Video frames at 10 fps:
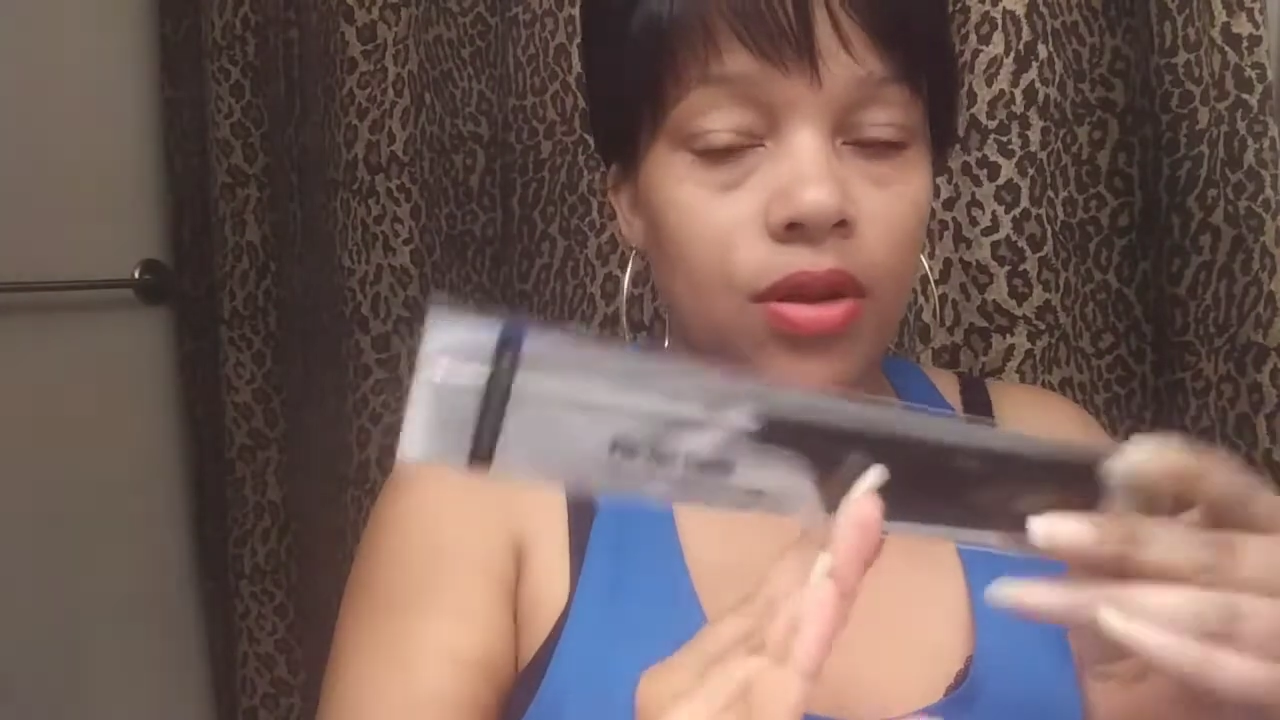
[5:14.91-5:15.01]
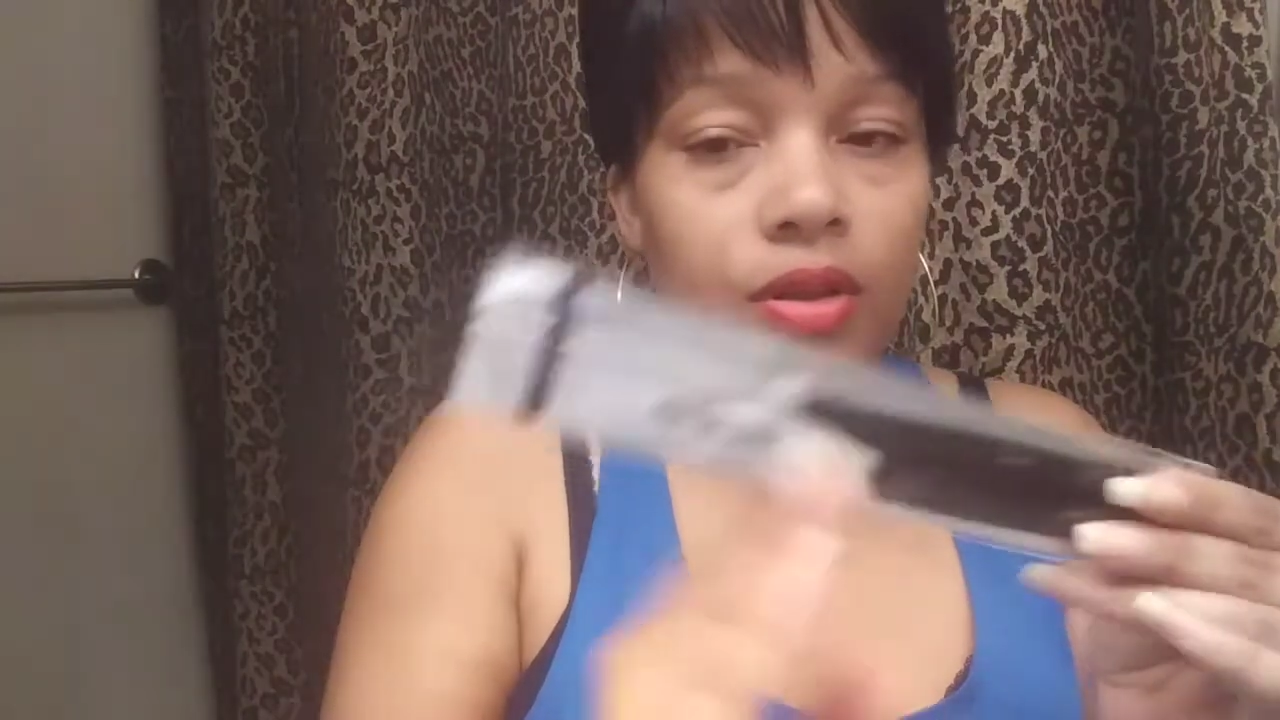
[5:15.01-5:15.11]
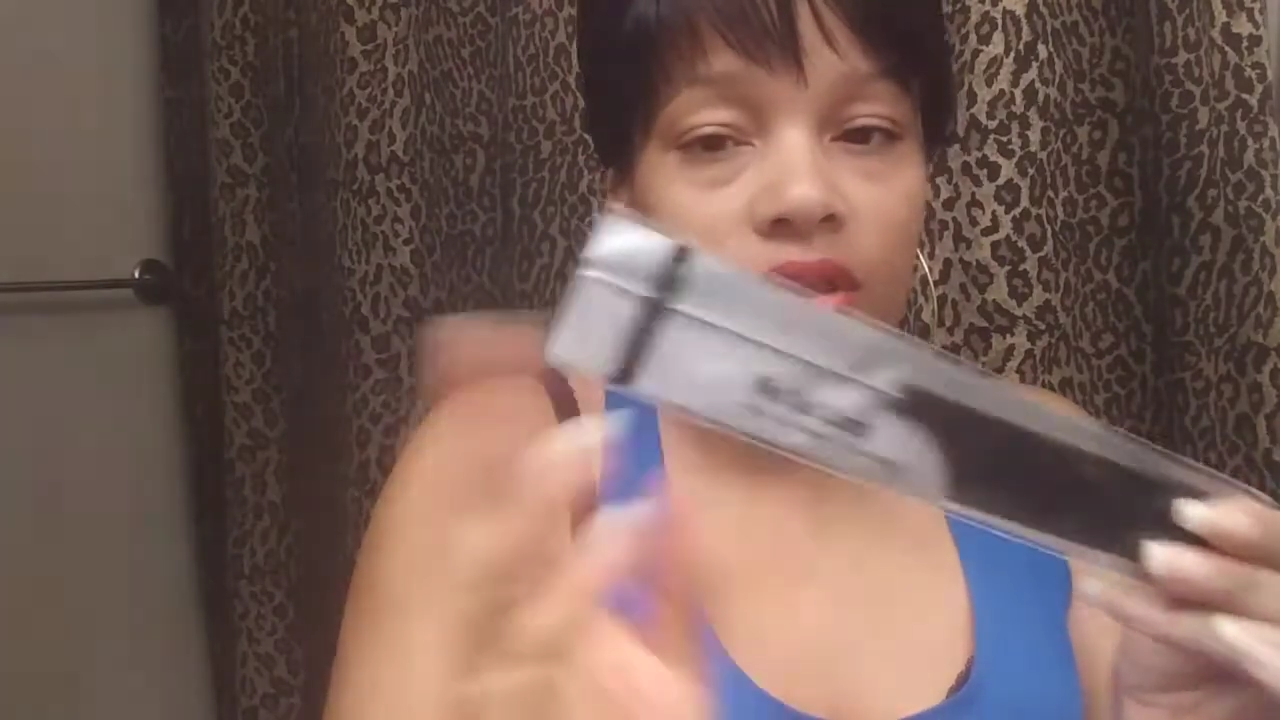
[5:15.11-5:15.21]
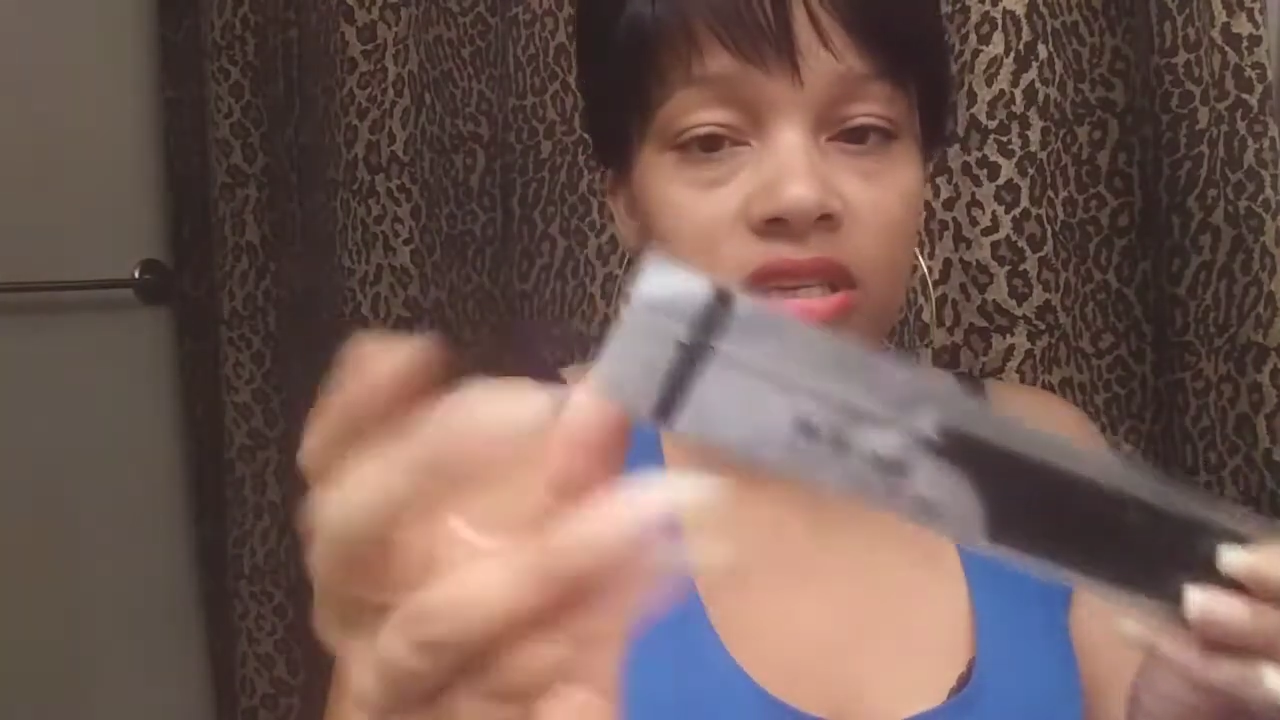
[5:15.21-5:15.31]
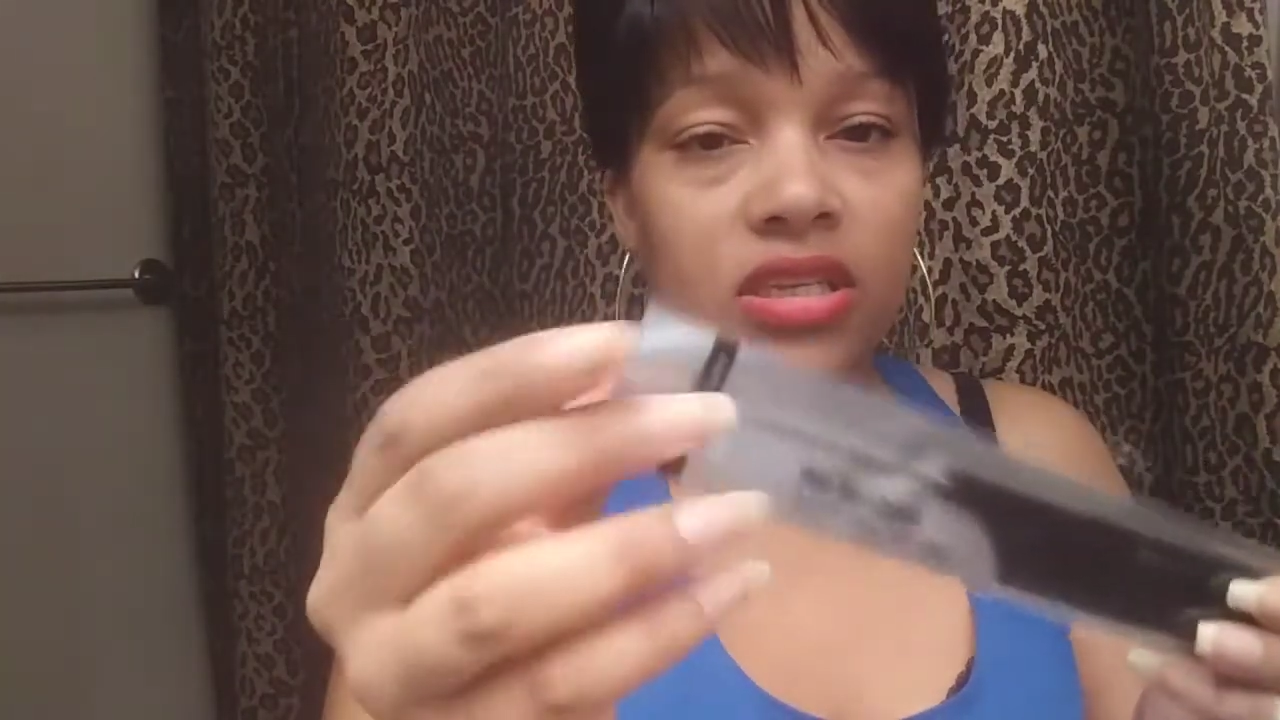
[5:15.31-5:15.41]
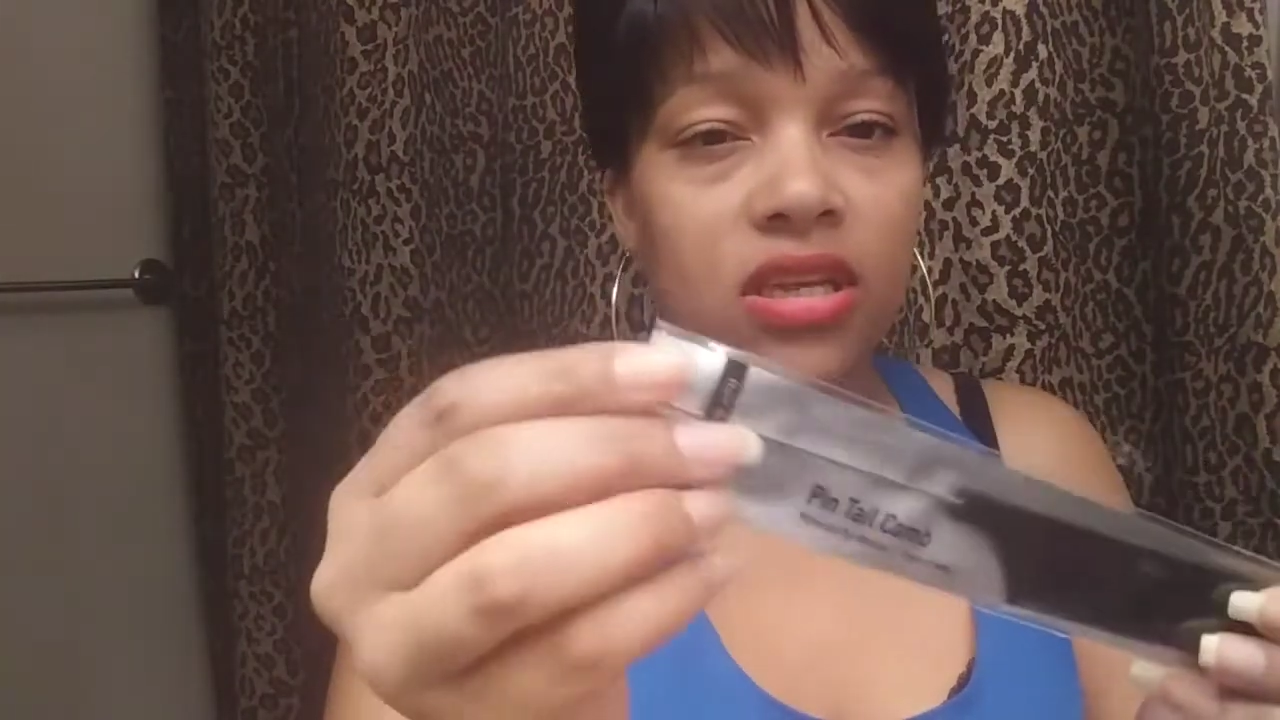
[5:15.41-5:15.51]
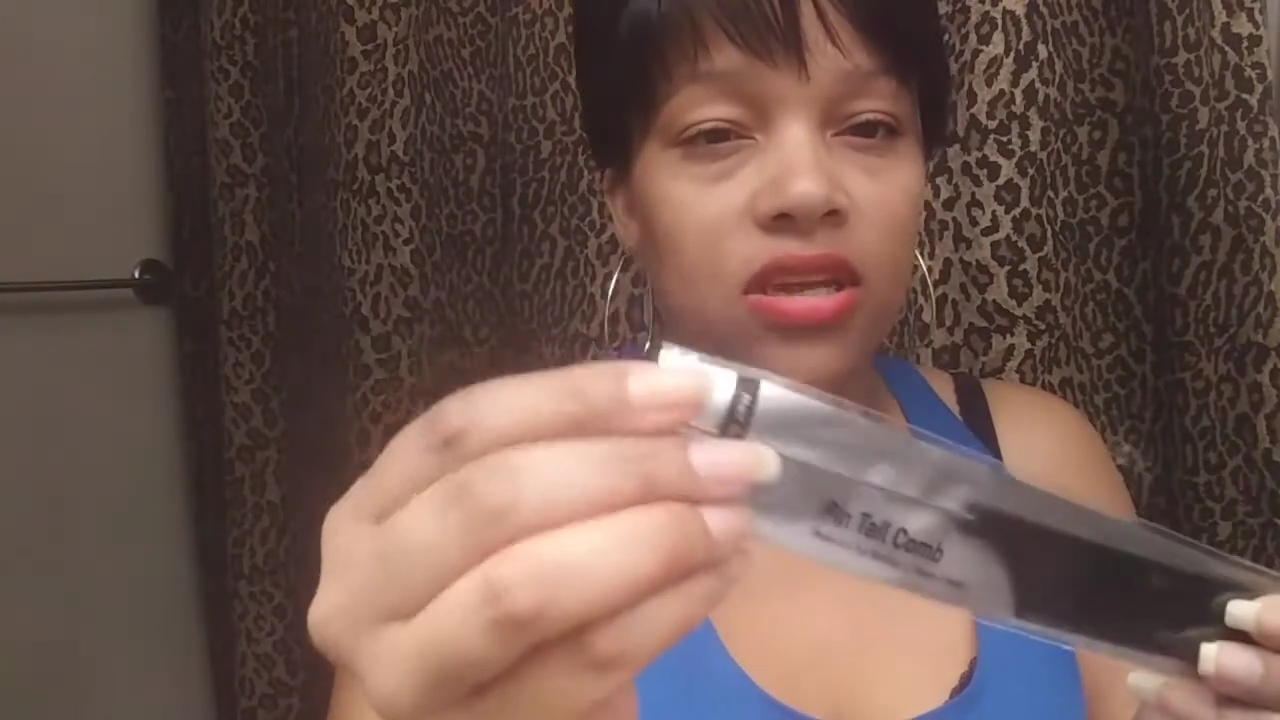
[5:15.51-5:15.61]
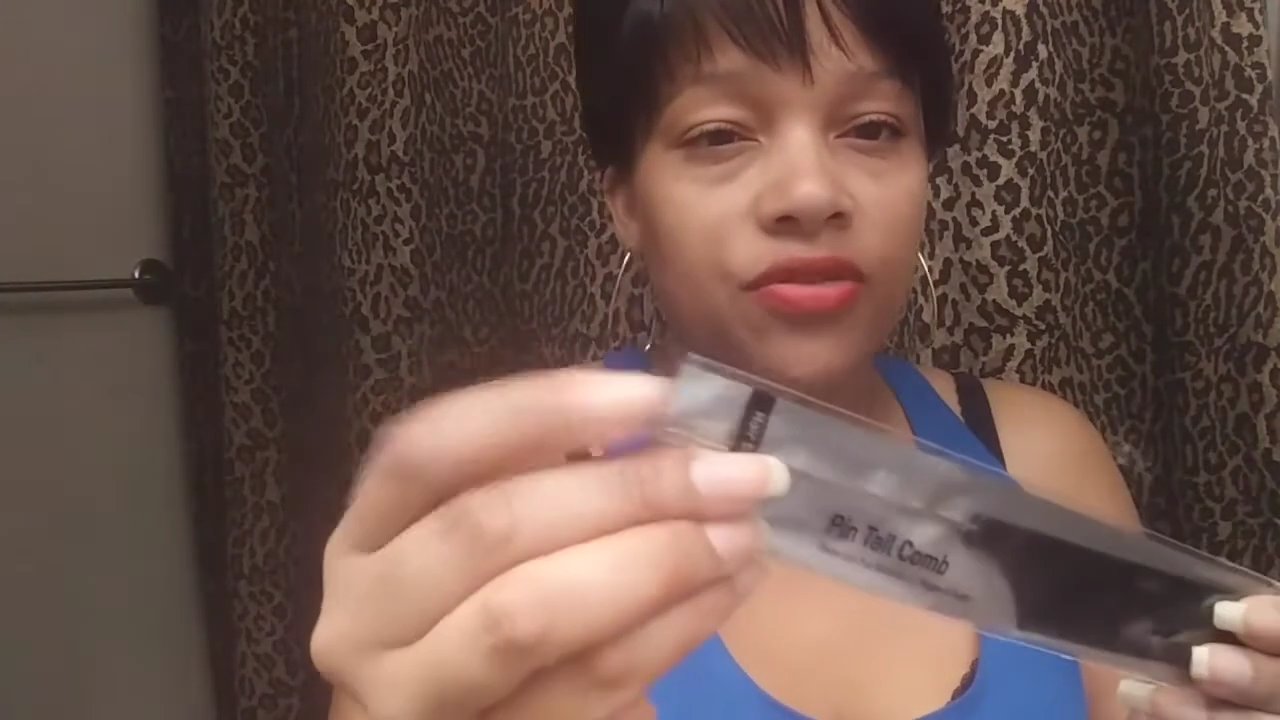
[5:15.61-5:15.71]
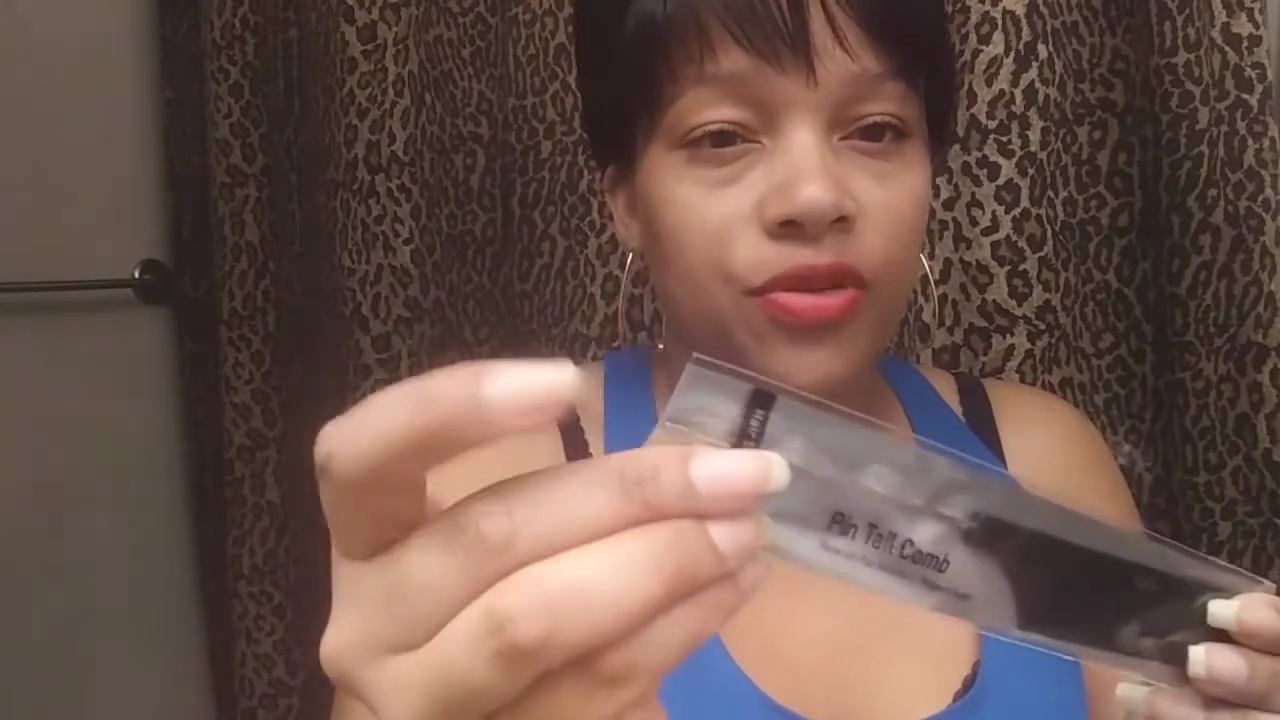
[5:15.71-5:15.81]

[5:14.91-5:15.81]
You know, this is good